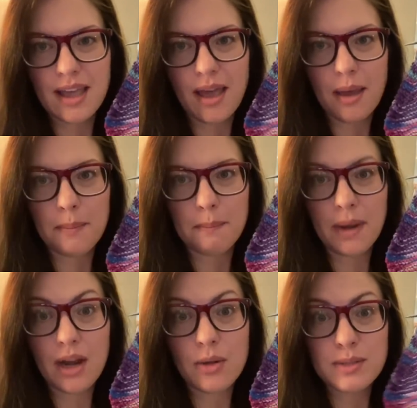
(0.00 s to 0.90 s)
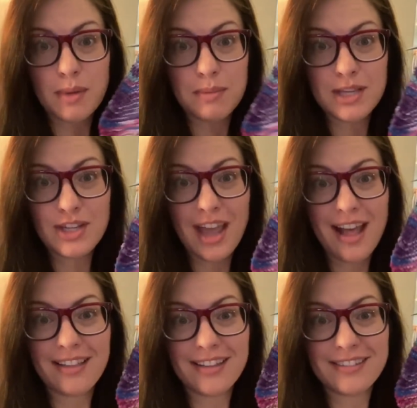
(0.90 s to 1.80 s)
But I know it's by PJ
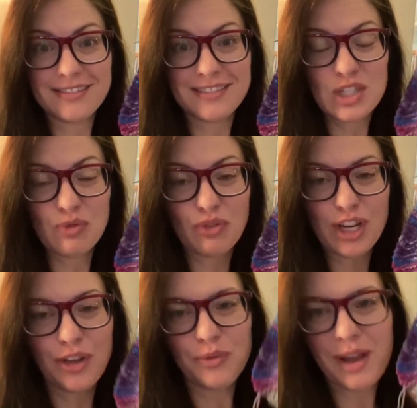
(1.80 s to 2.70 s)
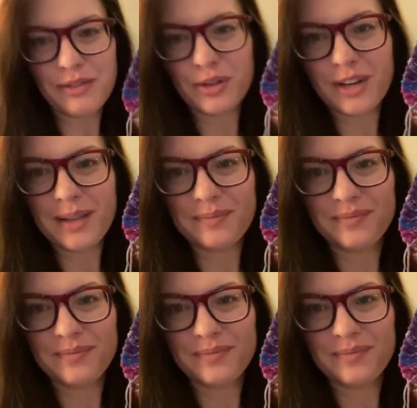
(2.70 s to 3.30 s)
Allen. It's free on Ravelry.